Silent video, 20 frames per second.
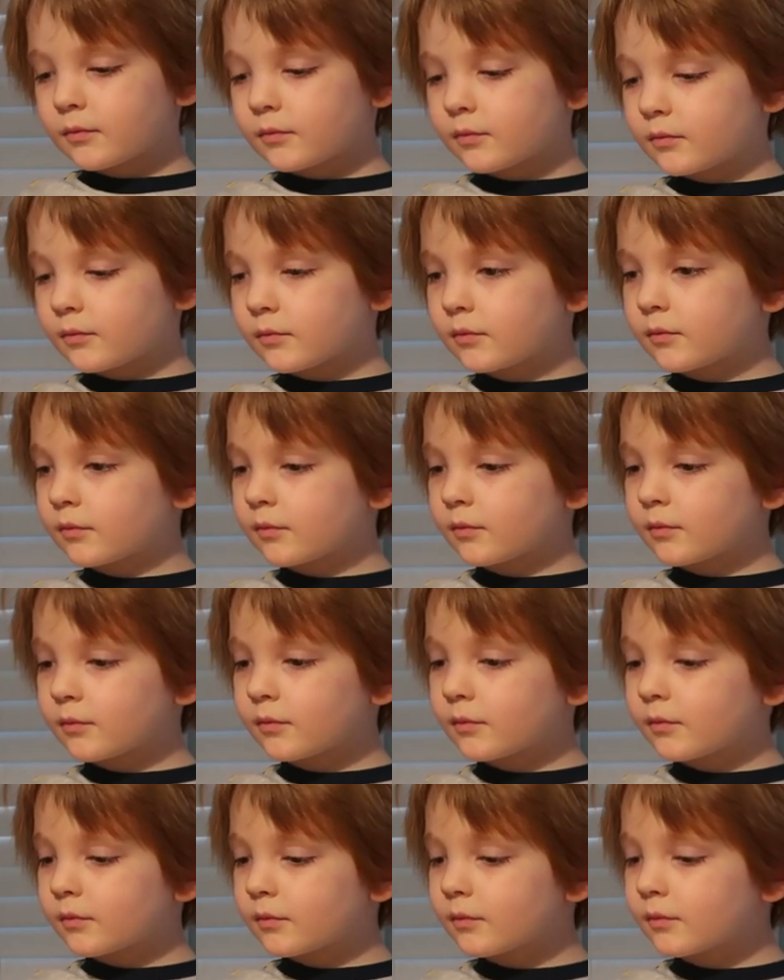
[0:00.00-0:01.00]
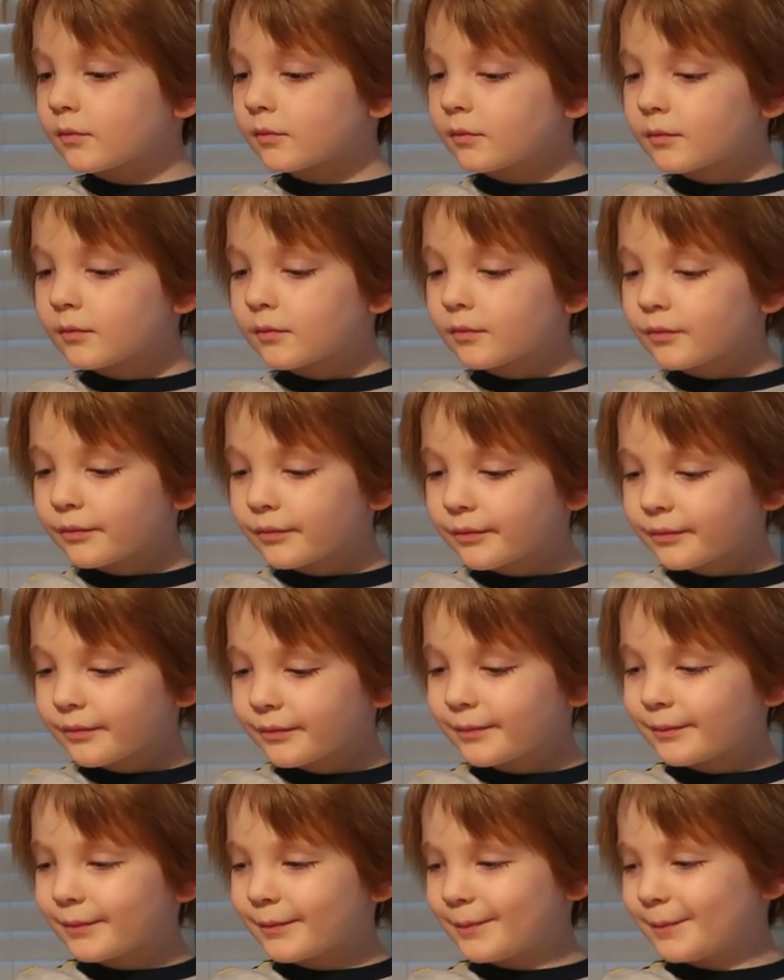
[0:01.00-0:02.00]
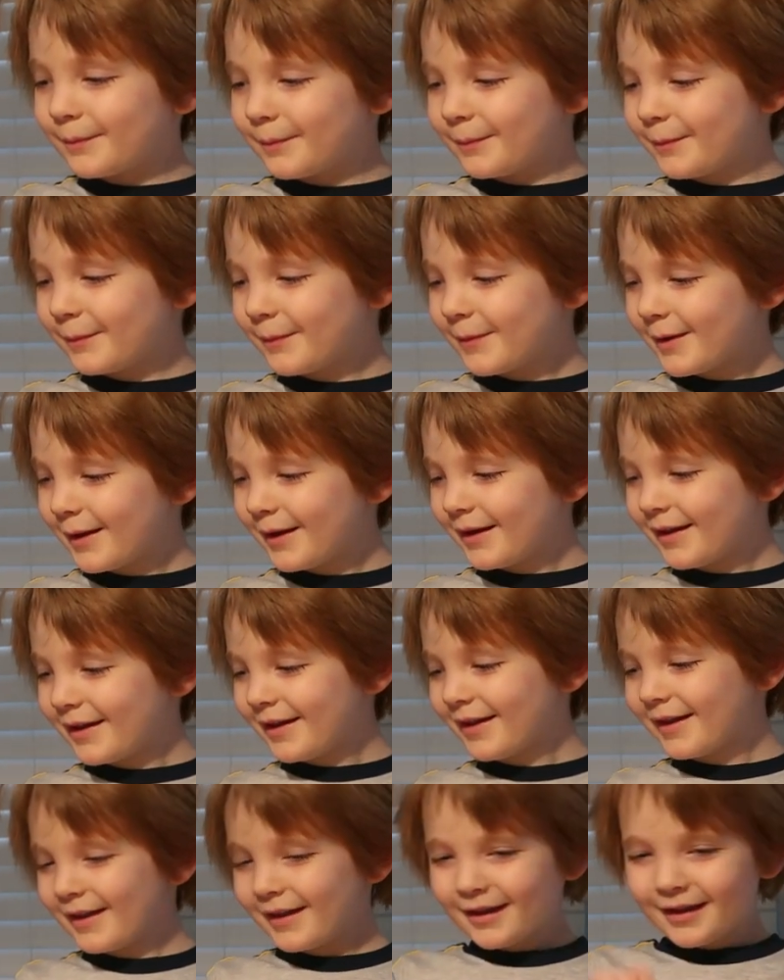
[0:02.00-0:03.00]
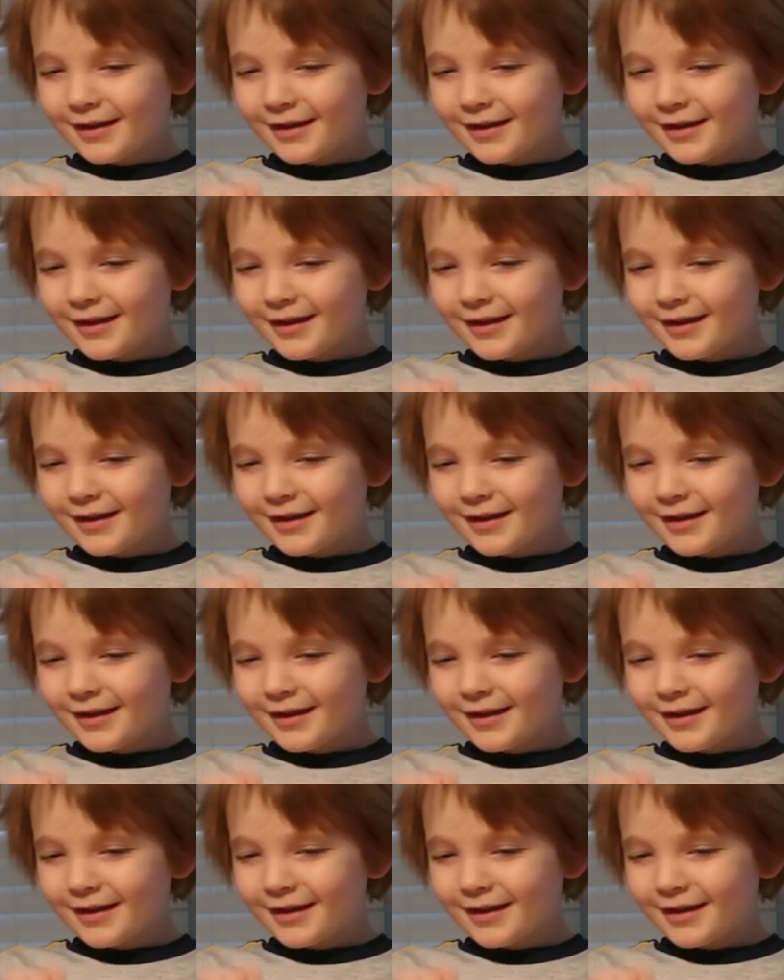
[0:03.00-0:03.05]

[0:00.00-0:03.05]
No words are spoken by the person on screen.